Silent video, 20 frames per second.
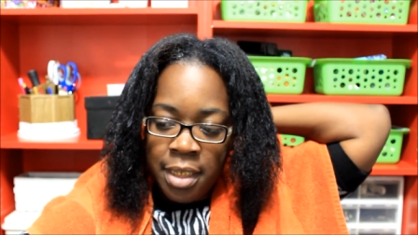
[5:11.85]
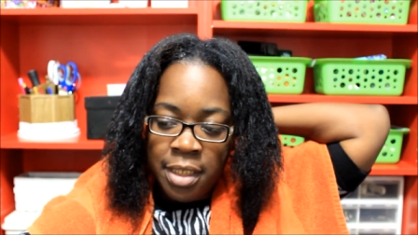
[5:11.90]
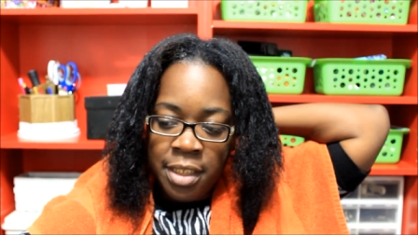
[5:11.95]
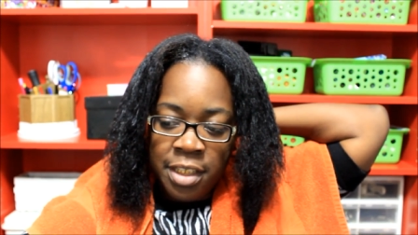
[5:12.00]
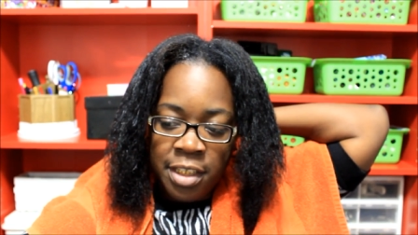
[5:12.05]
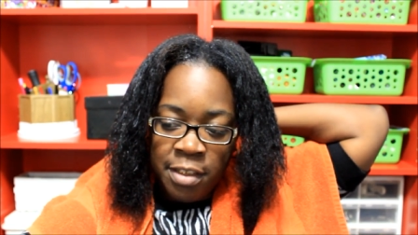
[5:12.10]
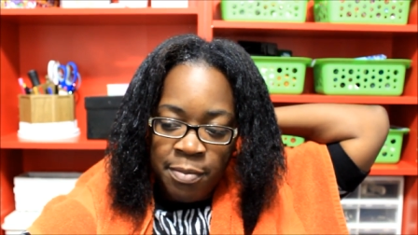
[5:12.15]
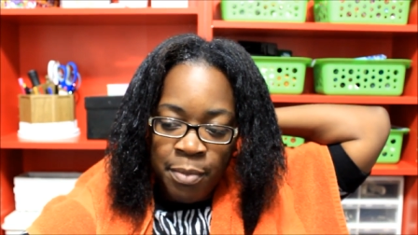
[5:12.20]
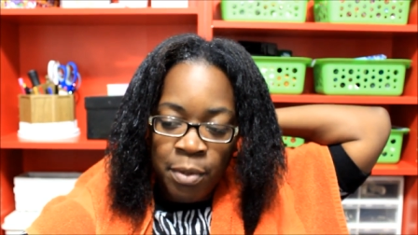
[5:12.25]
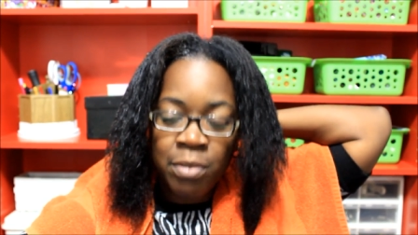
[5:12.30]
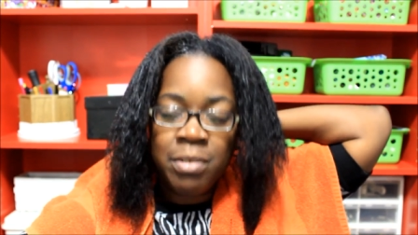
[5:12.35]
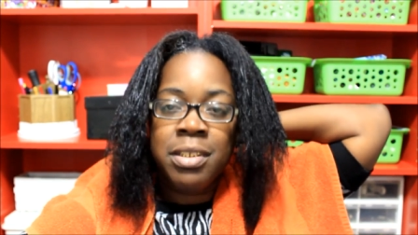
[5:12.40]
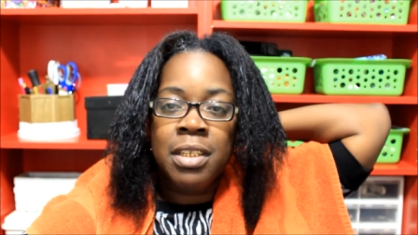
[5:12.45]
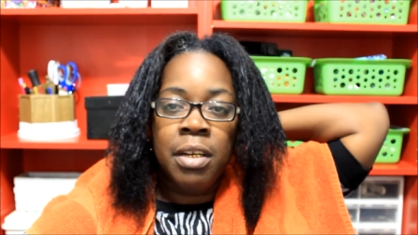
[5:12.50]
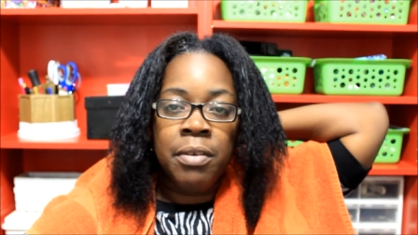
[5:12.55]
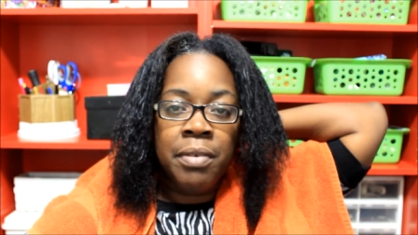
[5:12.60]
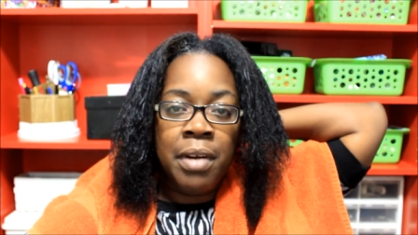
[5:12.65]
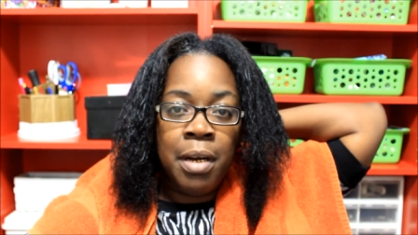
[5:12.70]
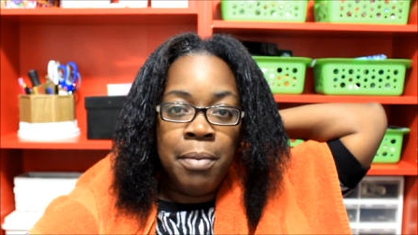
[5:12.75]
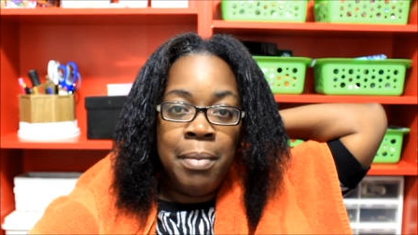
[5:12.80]
It's just mostly
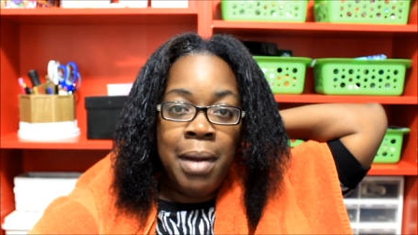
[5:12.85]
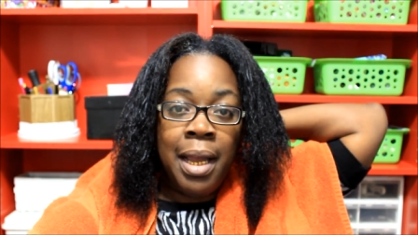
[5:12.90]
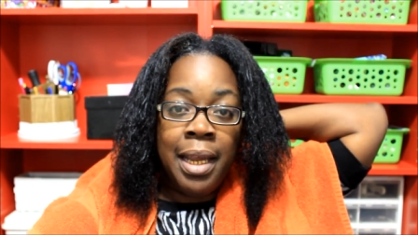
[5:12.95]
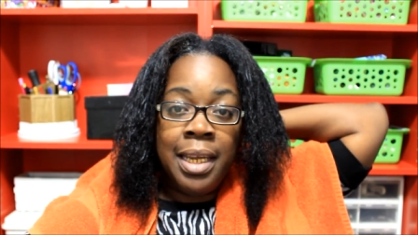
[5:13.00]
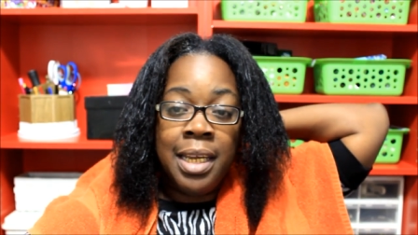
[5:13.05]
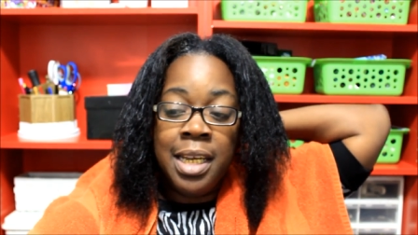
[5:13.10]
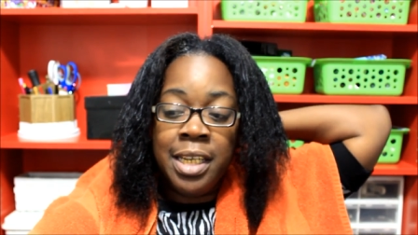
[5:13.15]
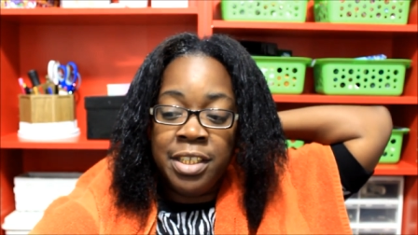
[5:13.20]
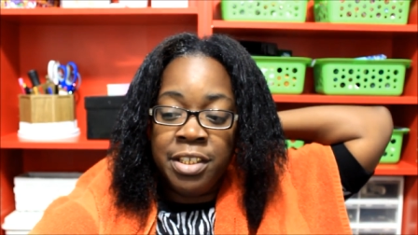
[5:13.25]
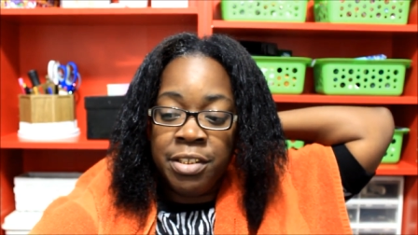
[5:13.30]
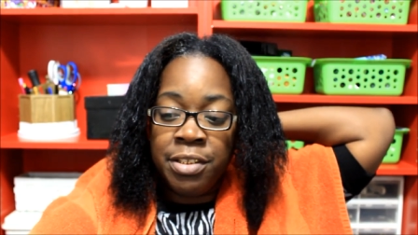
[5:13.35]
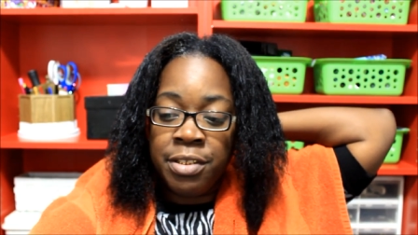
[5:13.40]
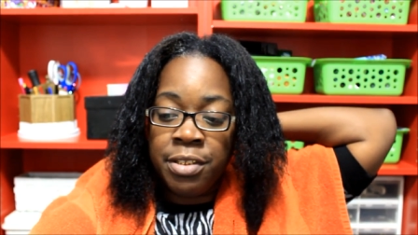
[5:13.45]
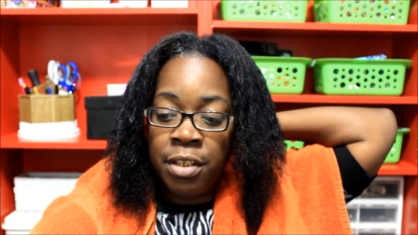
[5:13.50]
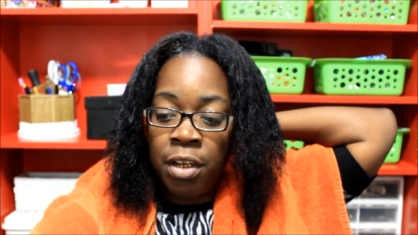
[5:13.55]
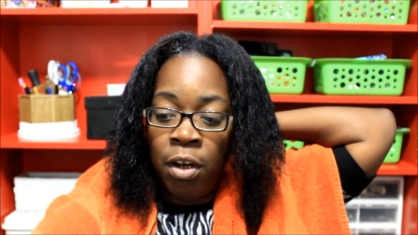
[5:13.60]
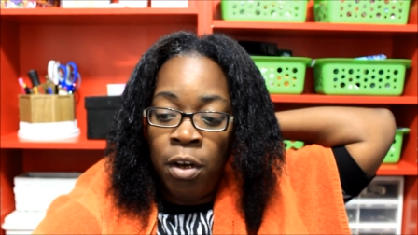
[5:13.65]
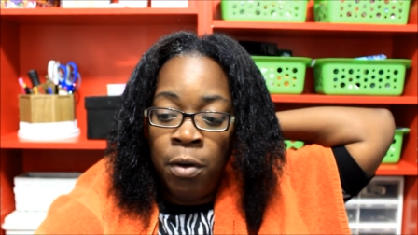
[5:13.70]
around my edges,